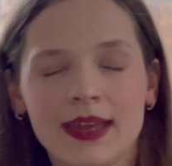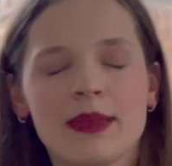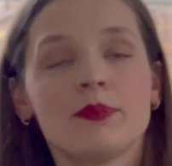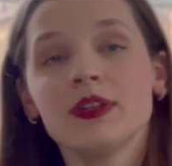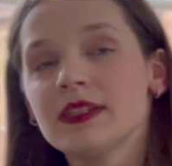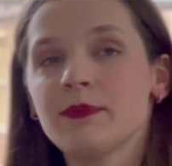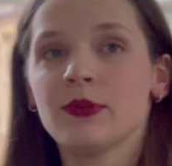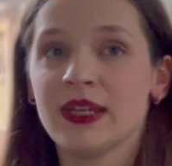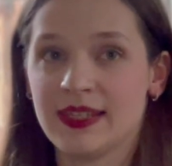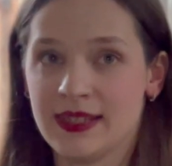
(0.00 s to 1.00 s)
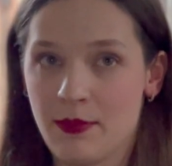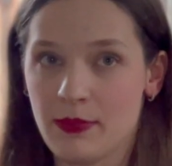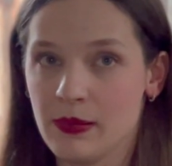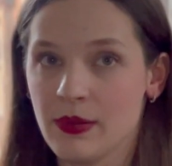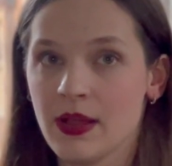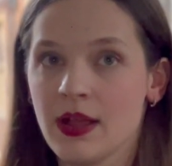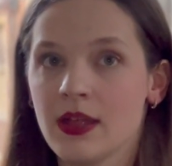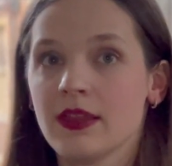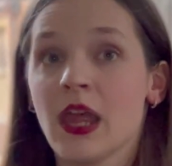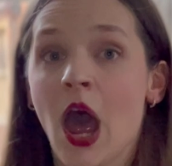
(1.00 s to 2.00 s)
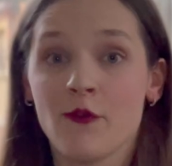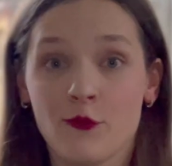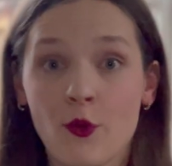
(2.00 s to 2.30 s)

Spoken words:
The principle is simple. There are